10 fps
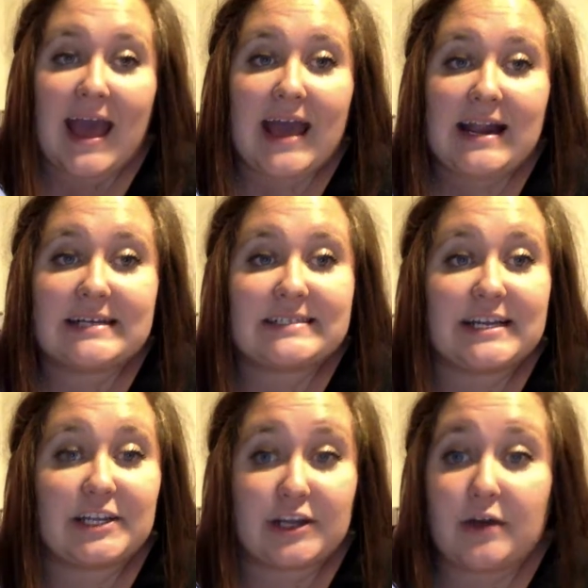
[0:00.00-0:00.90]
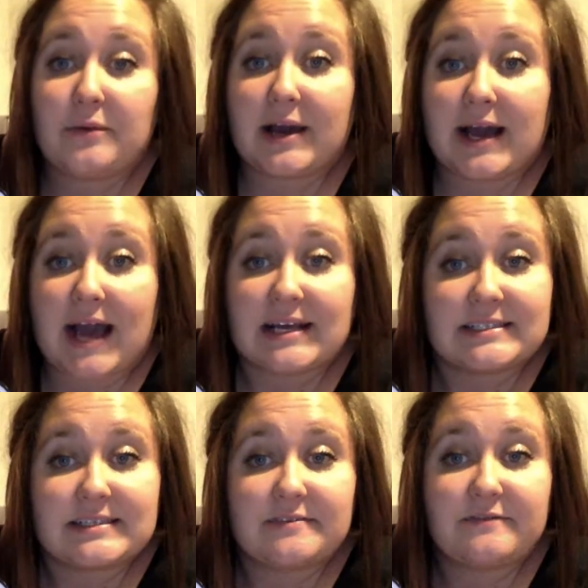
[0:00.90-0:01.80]
And I said, you know what
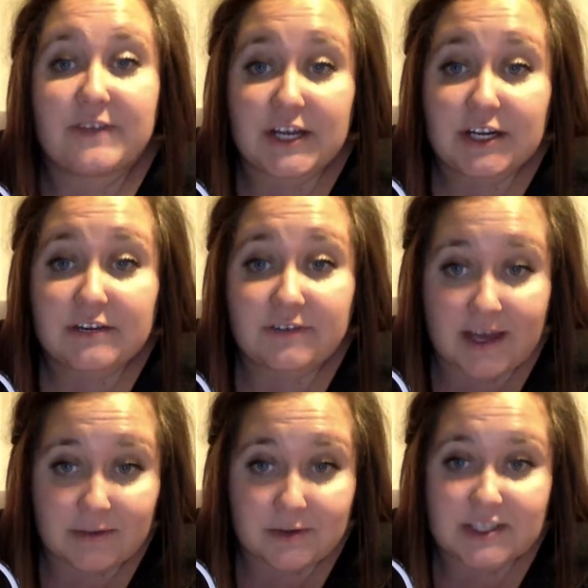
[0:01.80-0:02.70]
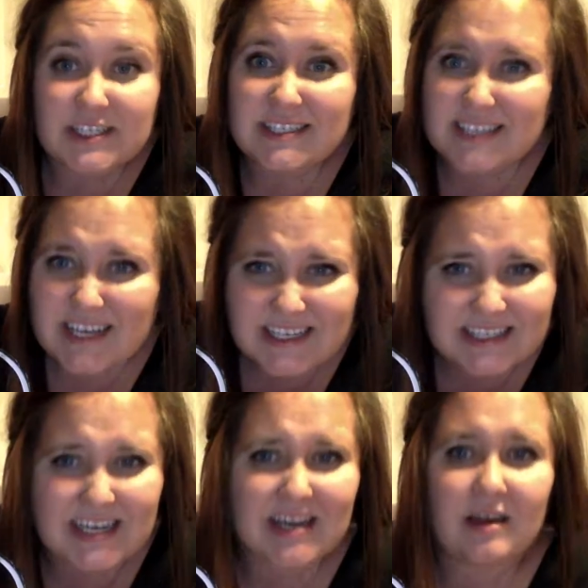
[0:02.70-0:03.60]
guys, figurative language is
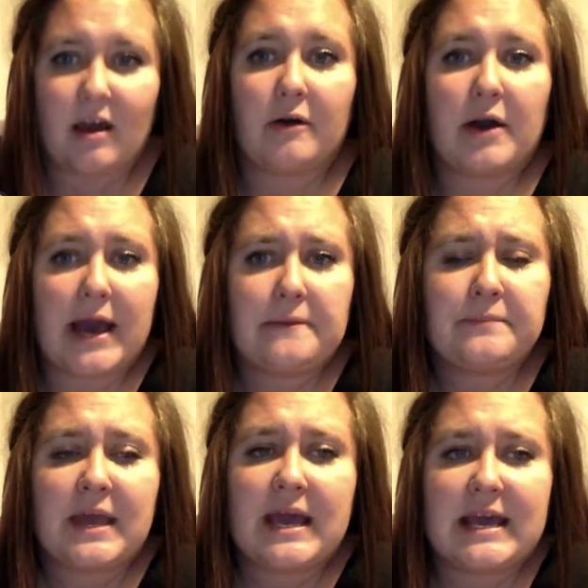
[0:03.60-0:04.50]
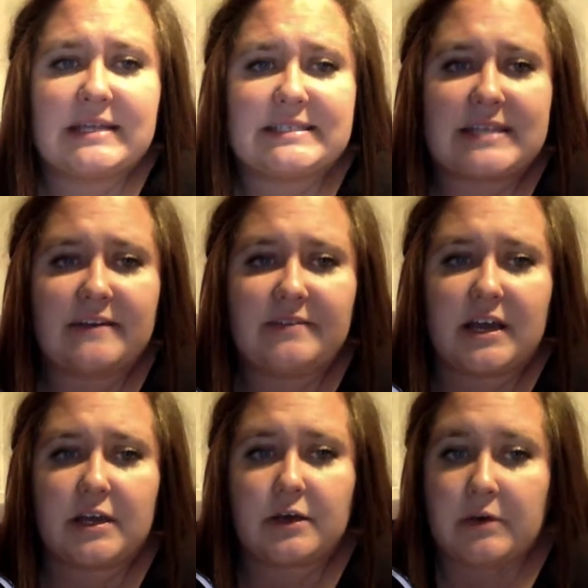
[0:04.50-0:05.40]
easy, okay? It's stuff
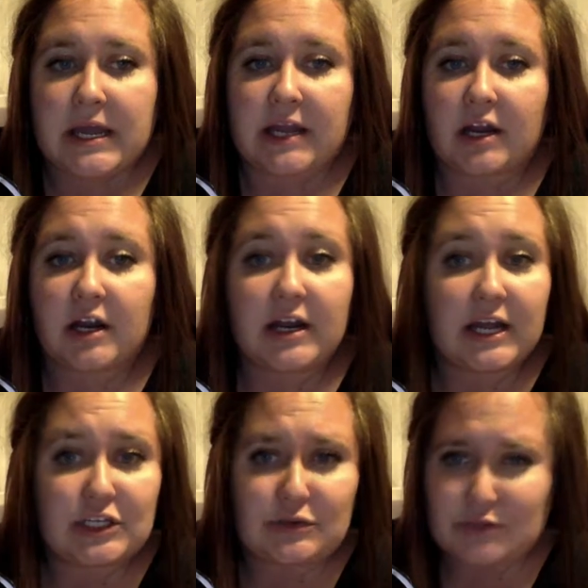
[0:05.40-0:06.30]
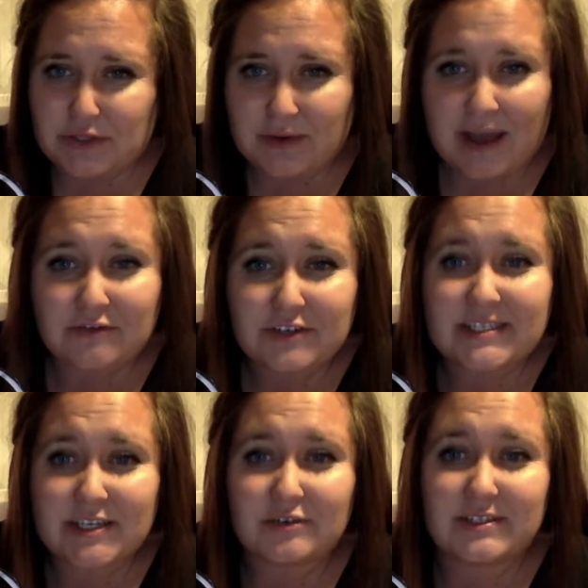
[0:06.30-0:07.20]
that you hear and you do every
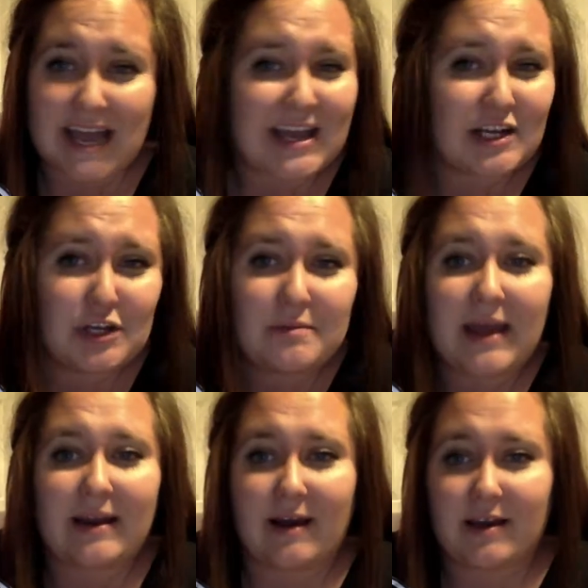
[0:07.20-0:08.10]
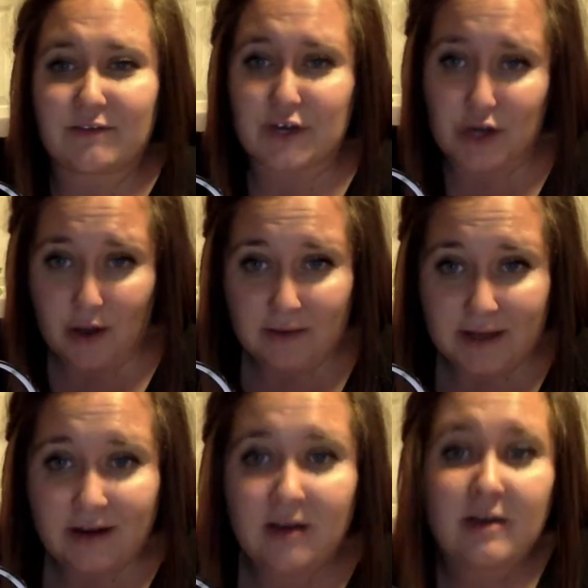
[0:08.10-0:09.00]
single day and you may not even know
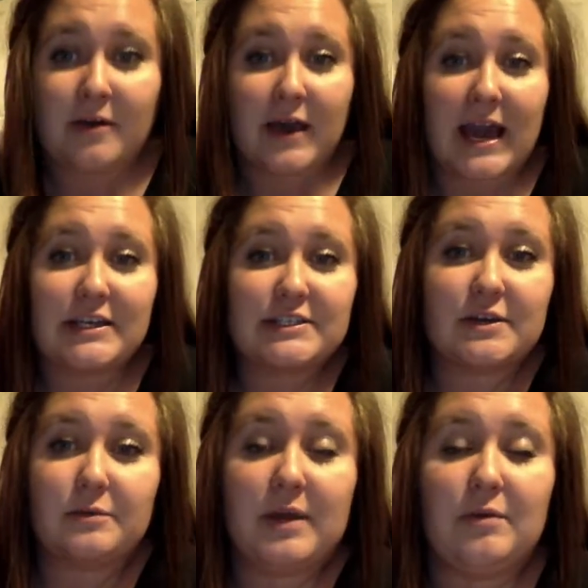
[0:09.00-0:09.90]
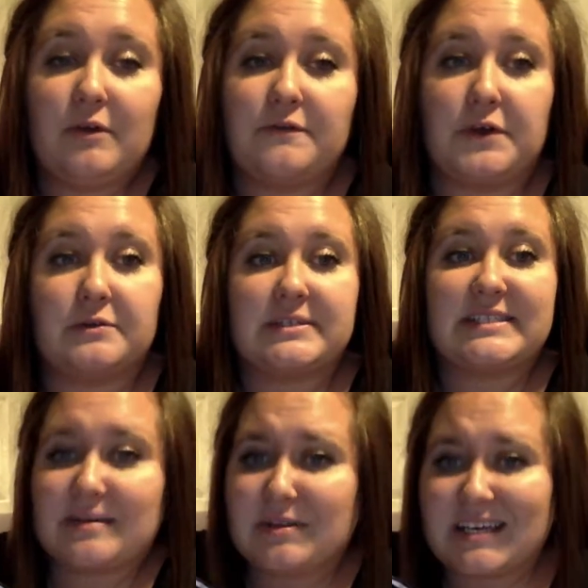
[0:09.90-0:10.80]
it. Okay, so we reviewed
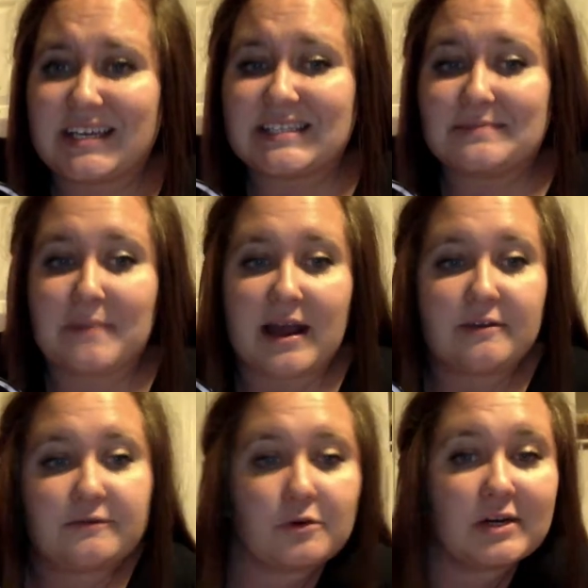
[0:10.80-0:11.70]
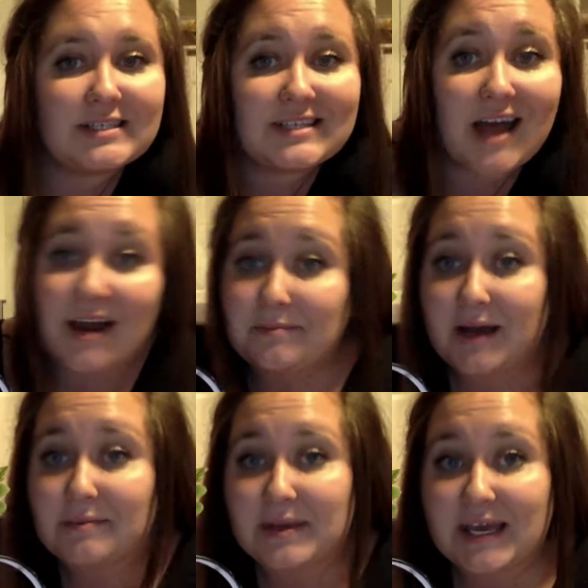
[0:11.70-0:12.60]
similes, metaphors,
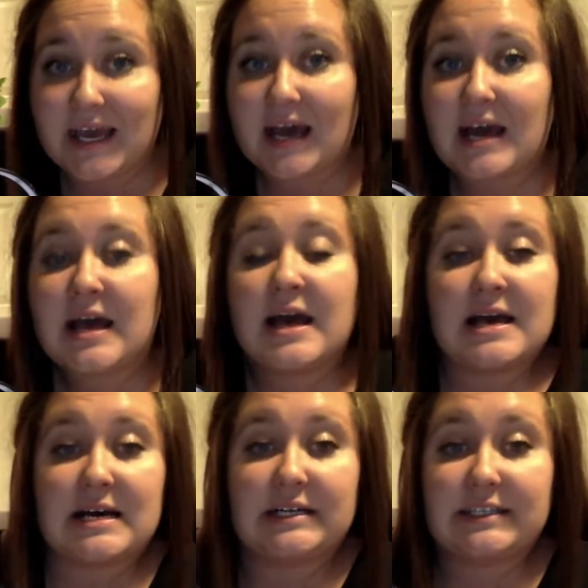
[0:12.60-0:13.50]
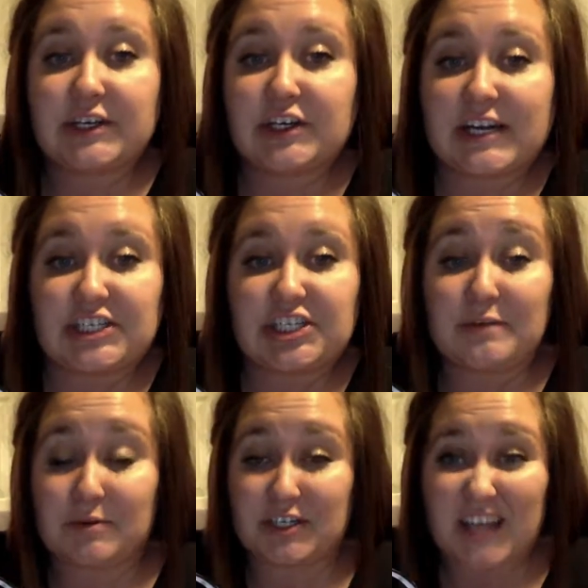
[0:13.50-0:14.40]
onomatopoeia,
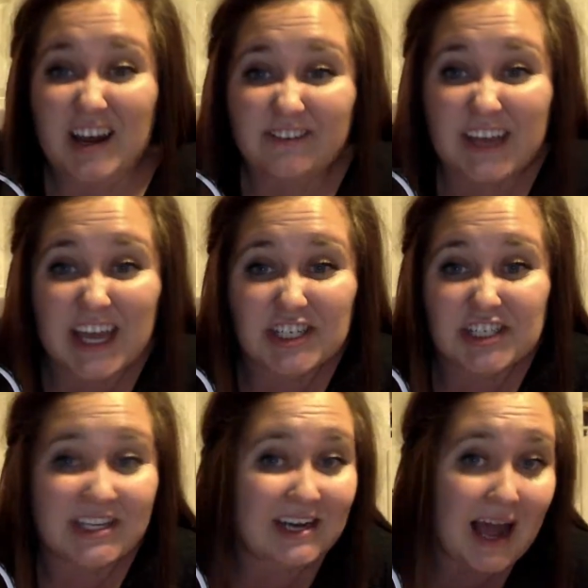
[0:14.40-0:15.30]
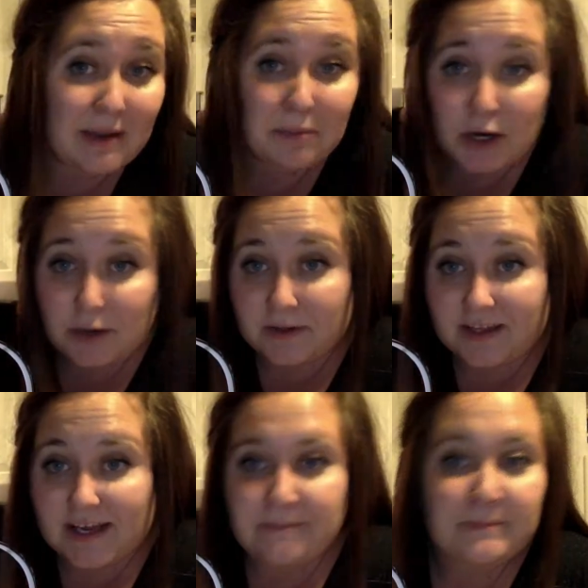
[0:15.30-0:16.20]
alliteration, personification,
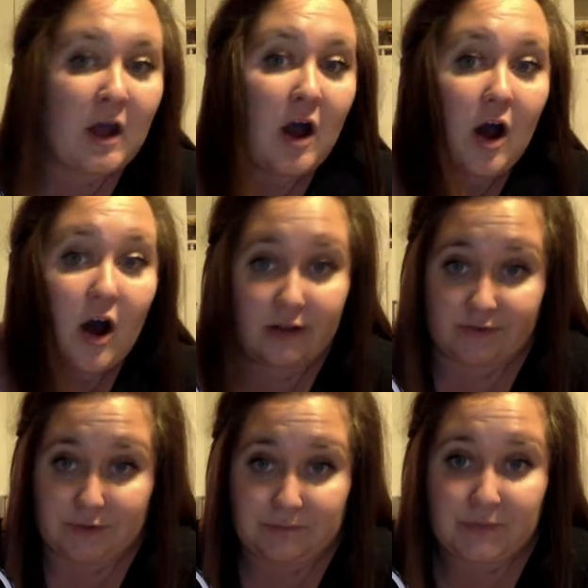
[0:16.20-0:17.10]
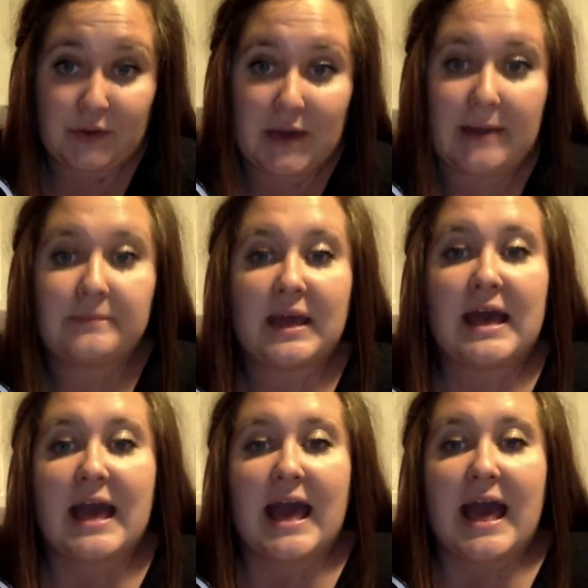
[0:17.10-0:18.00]
hyperbole, all of them, okay? And
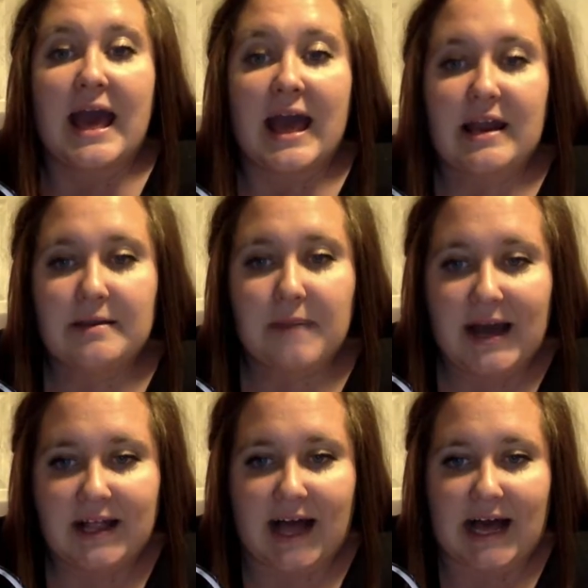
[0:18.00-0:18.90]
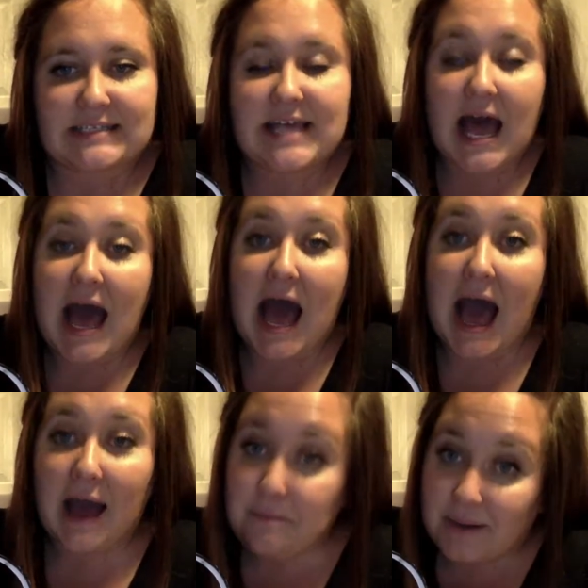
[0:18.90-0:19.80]
in my class,
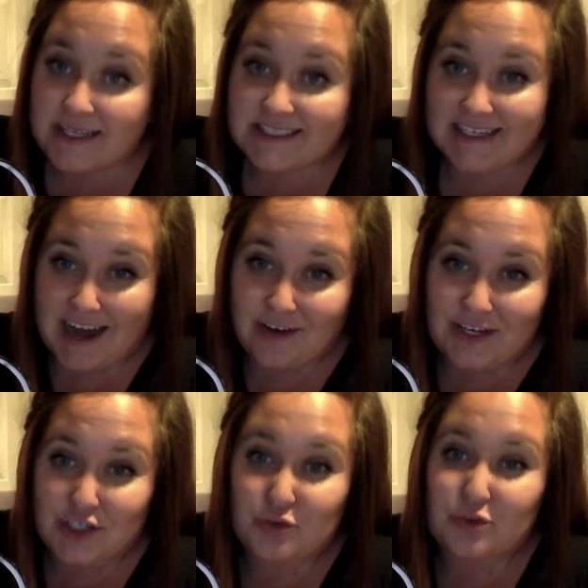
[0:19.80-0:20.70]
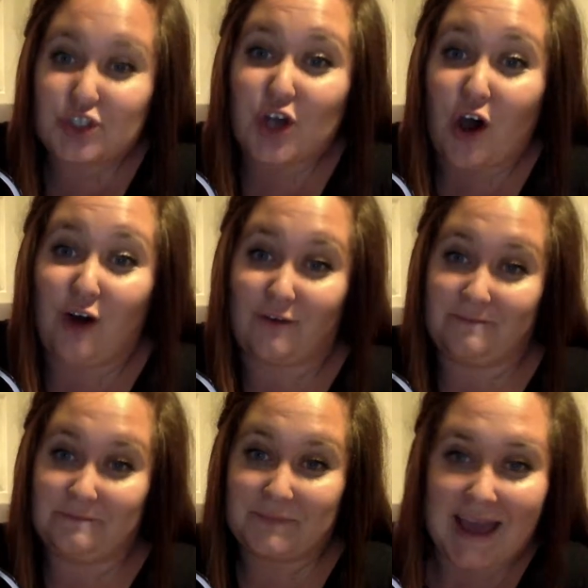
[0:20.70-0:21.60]
I busted out into
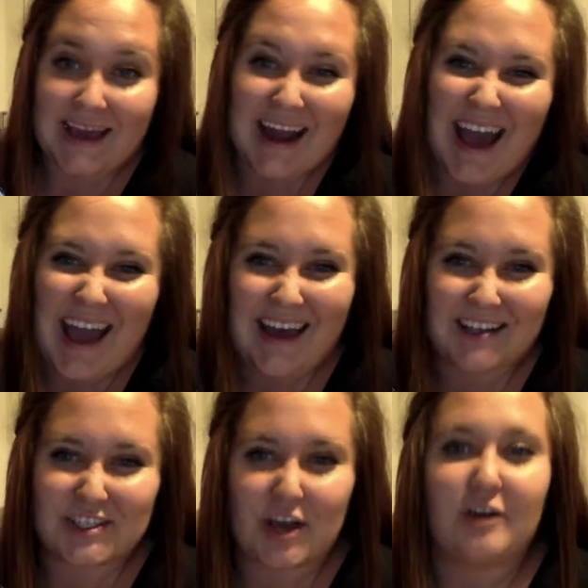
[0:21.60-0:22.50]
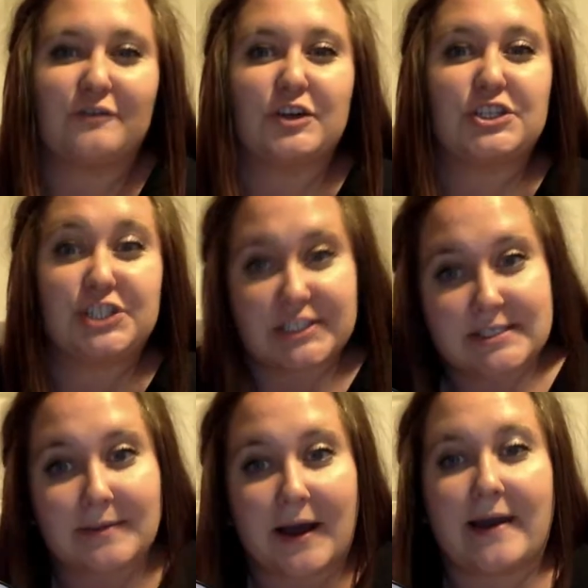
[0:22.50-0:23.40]
song, okay? And I had a song for
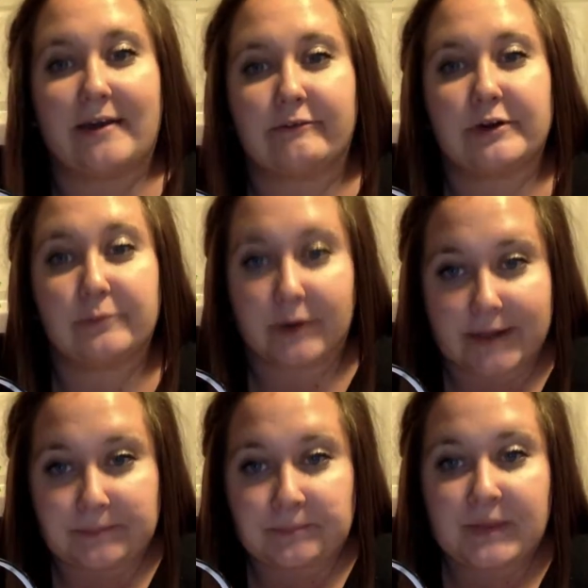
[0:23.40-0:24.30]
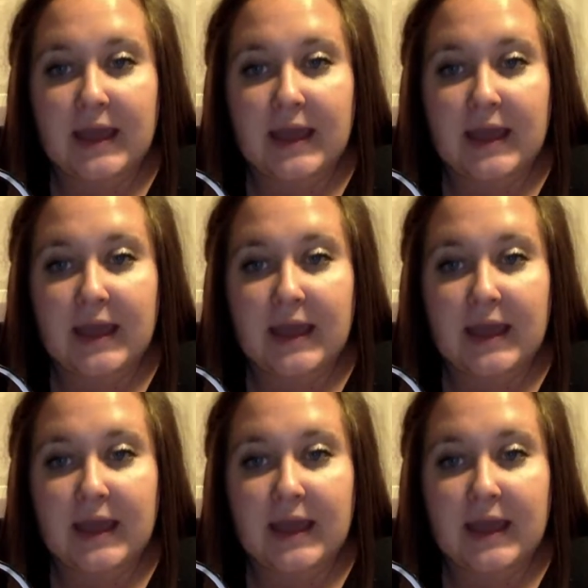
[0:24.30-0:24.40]
just about everyone.